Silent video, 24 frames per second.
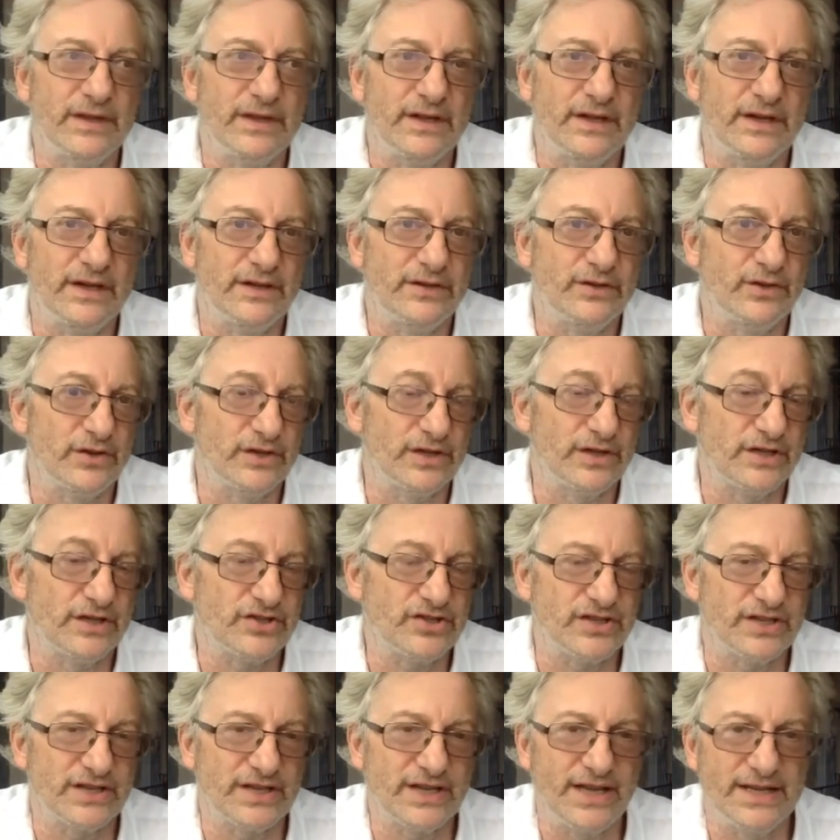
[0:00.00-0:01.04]

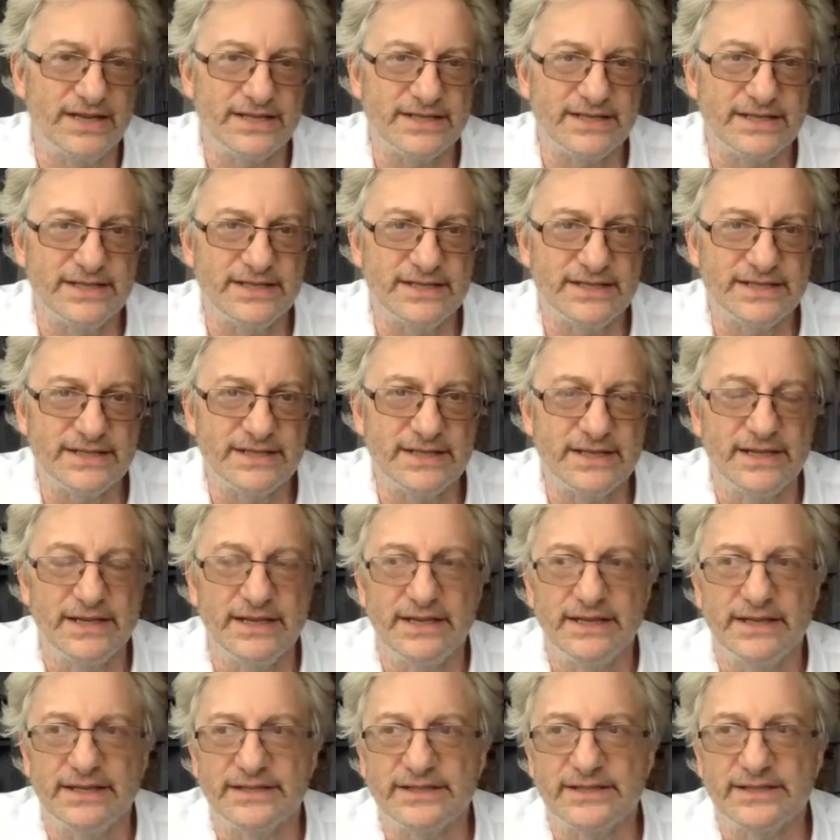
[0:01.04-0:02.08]
non-urgent cases.
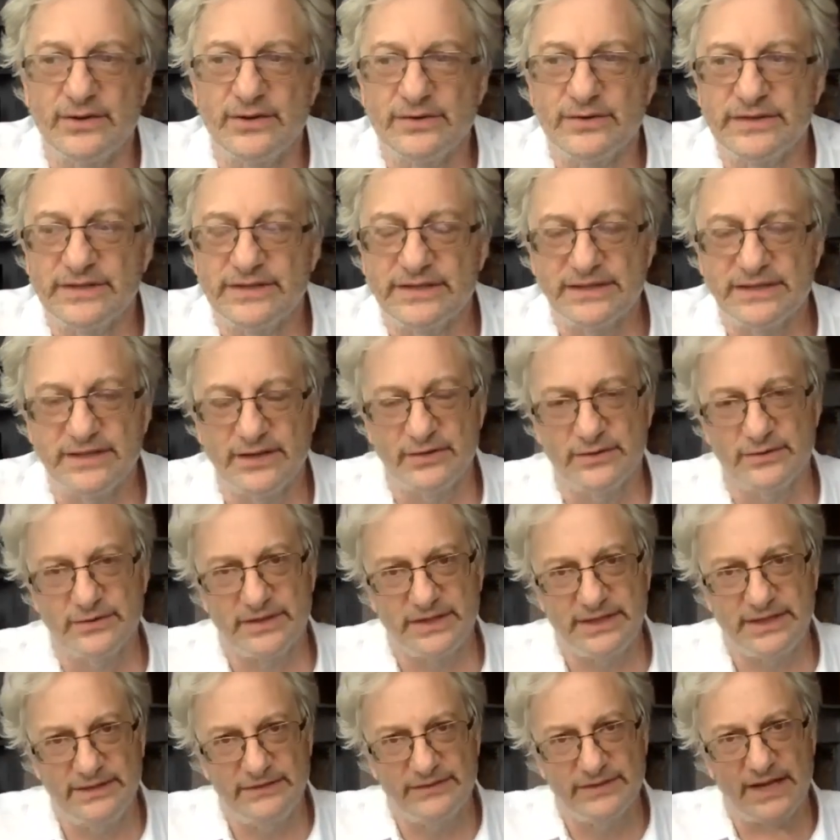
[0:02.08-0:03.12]
So
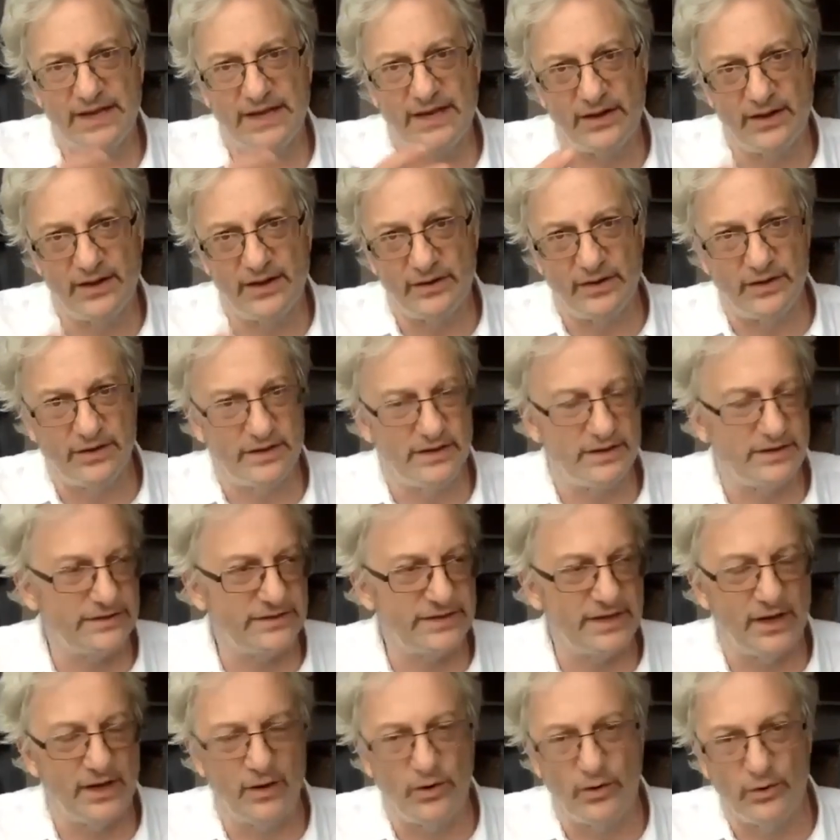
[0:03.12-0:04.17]
even there,
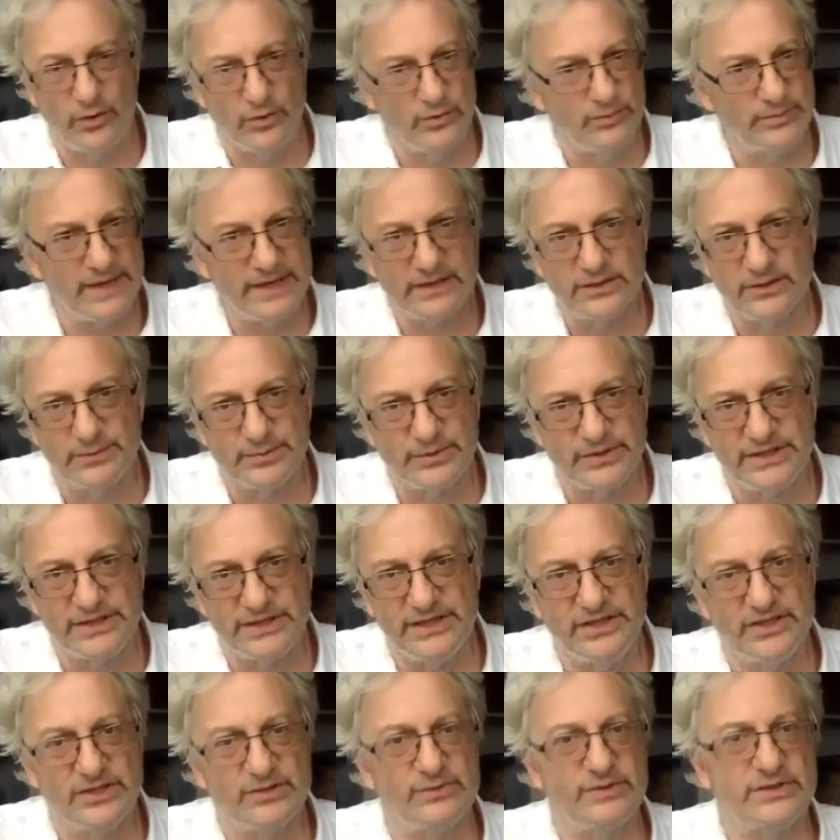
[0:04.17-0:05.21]
the whole medical
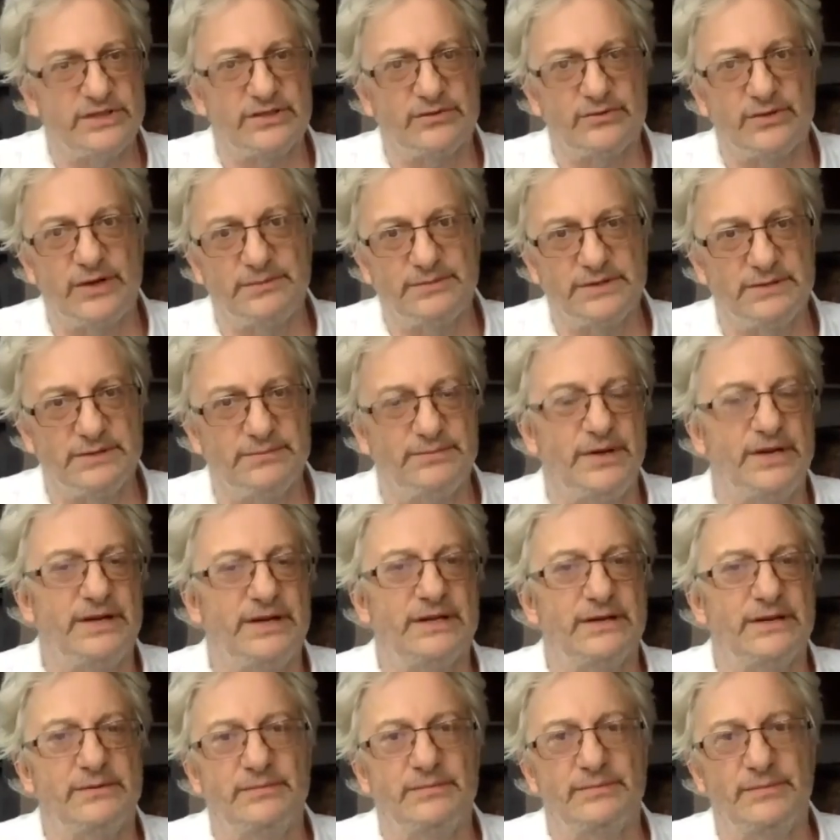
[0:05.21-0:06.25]
procedure was disrupted
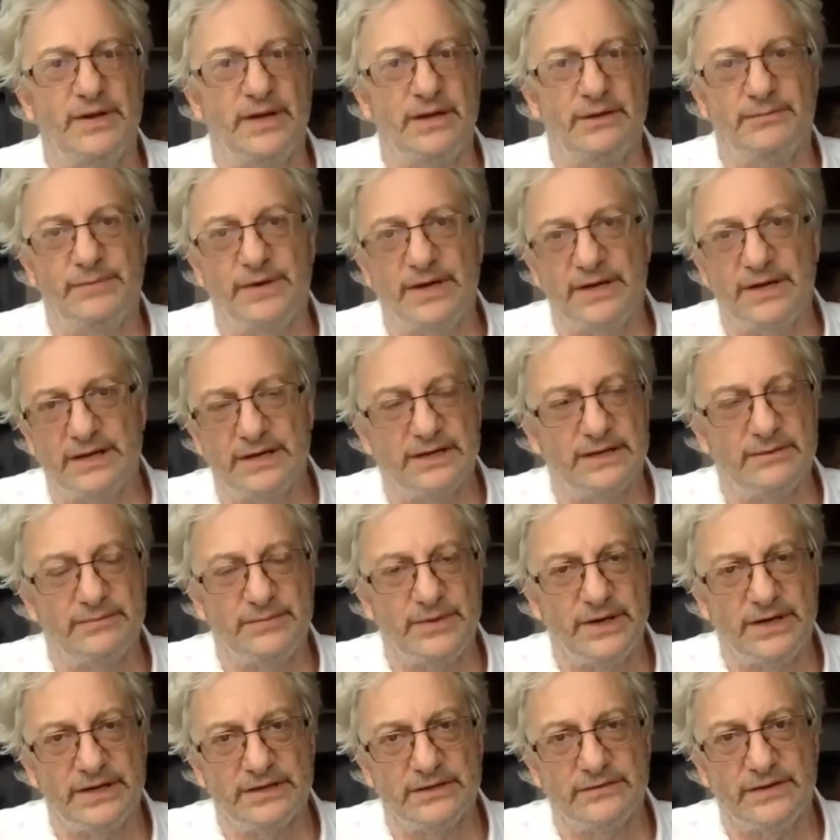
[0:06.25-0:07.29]
by
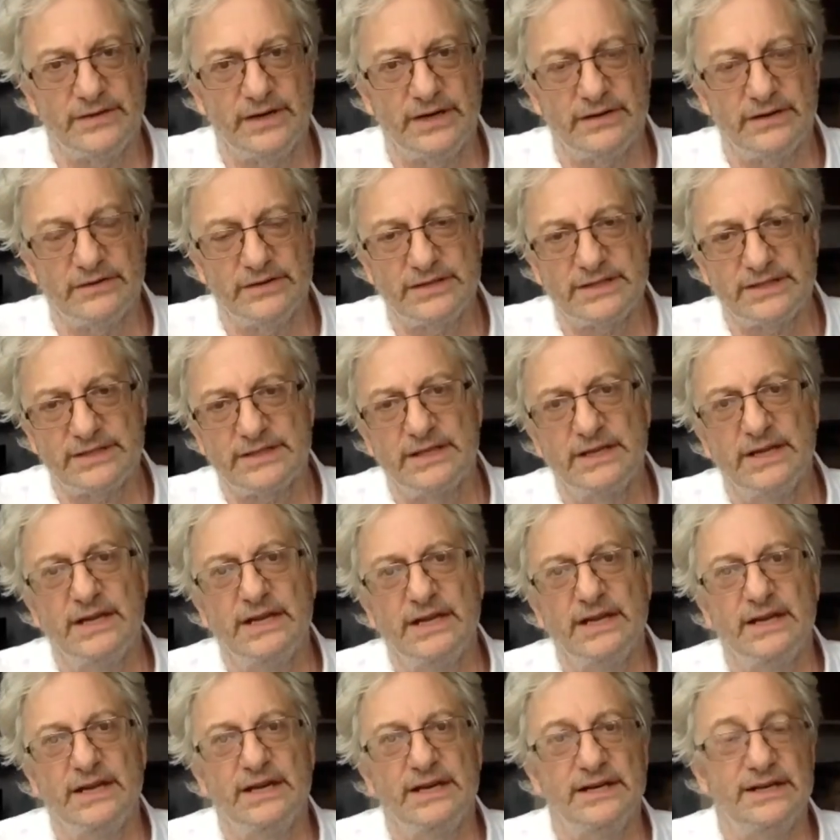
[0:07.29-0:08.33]
the virus
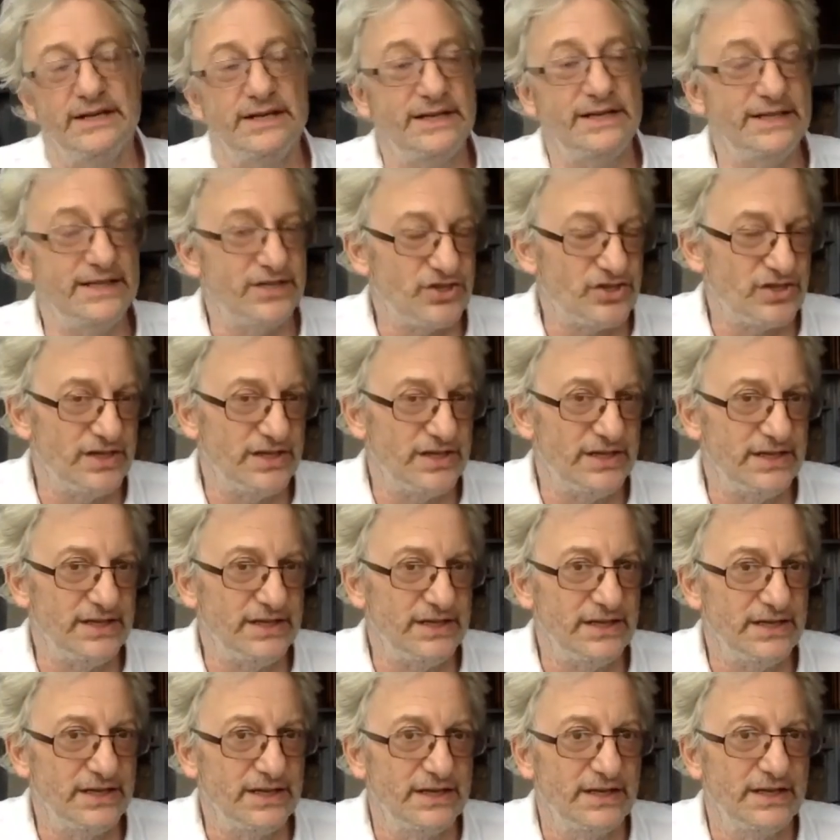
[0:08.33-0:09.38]

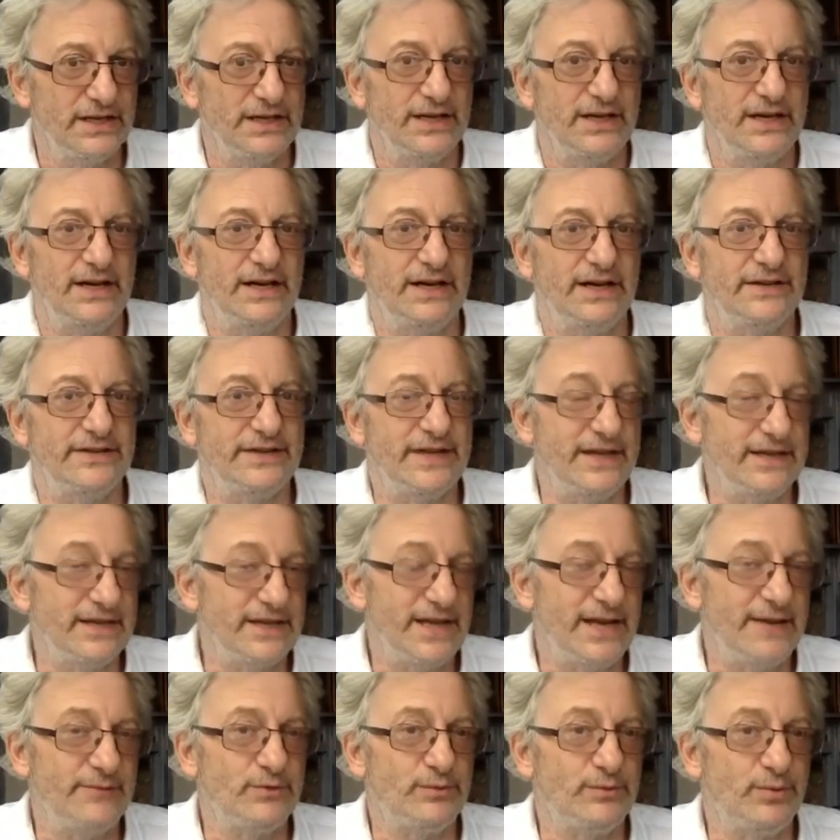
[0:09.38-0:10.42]
initially. Then
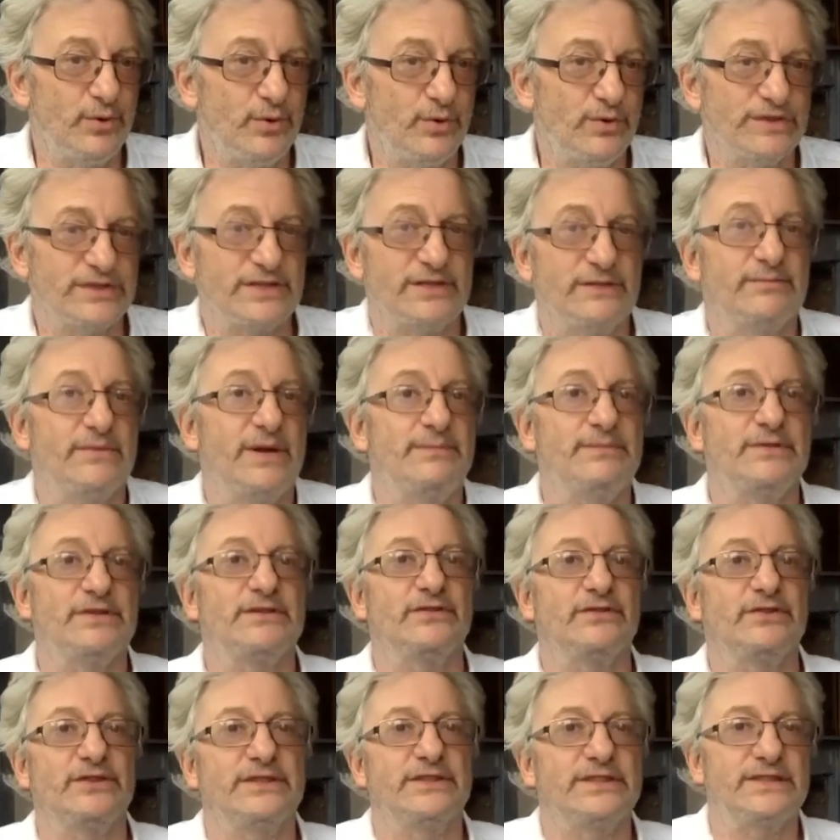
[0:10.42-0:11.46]
came reports that members
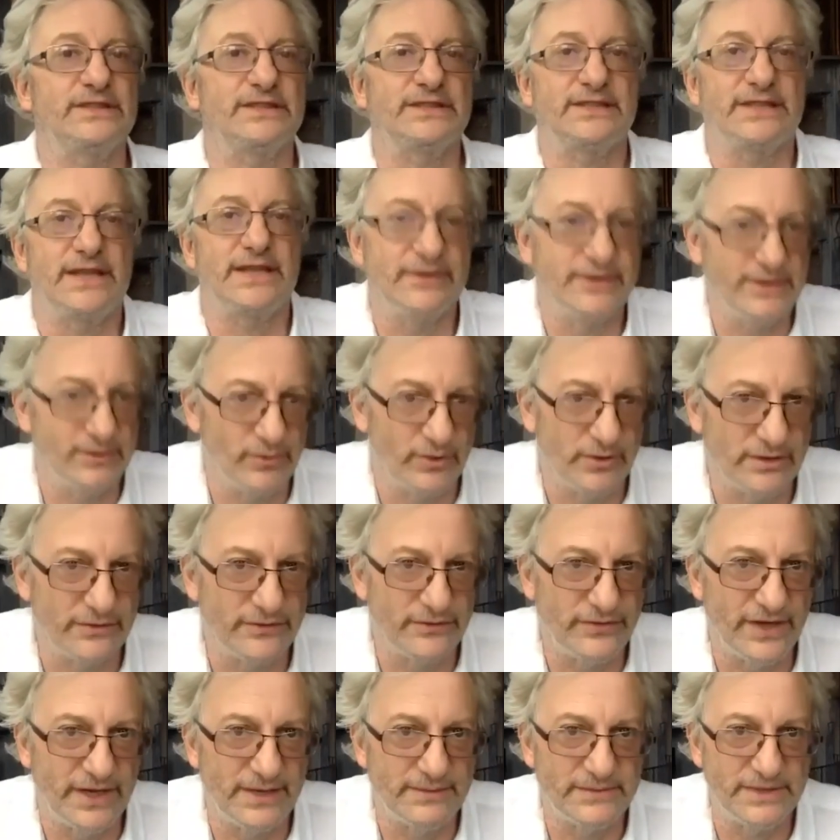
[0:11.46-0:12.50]
of the Saudi royal
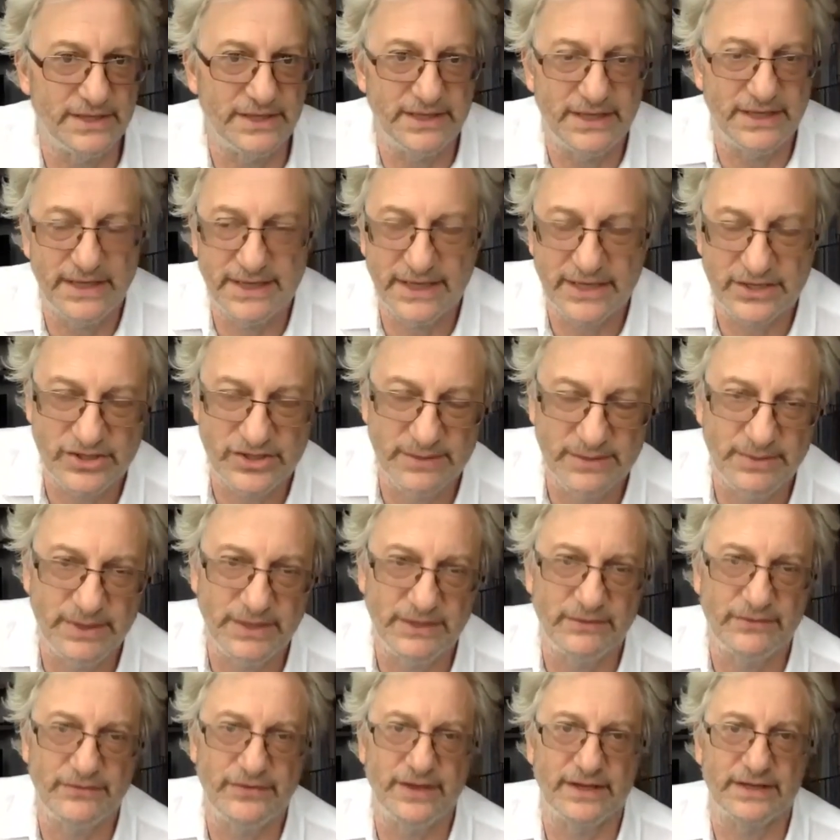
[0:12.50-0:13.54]
family had actually
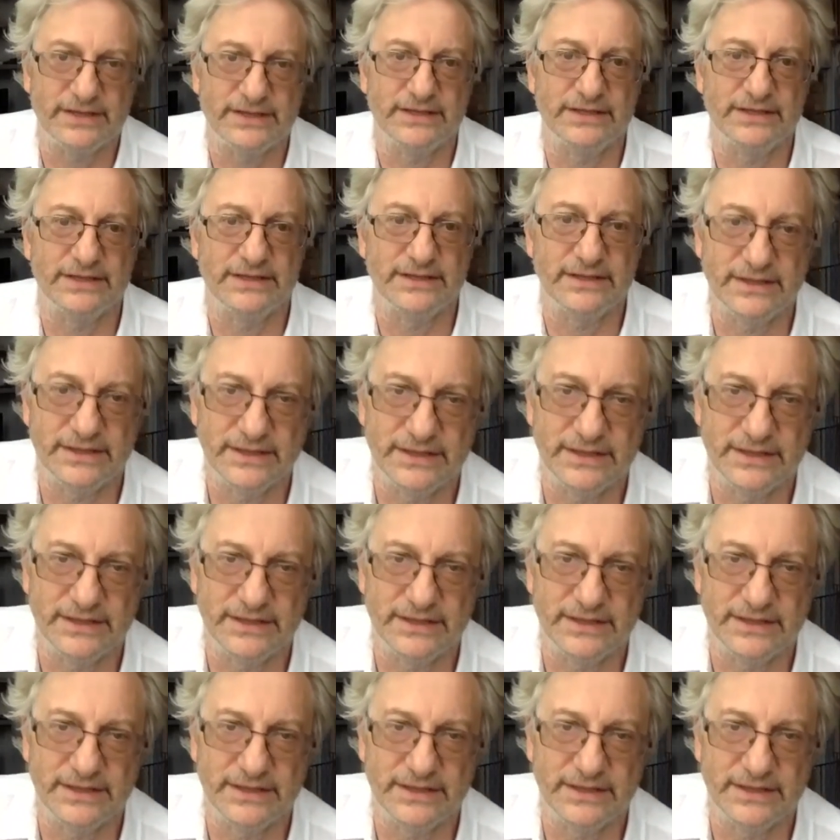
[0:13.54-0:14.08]
been infected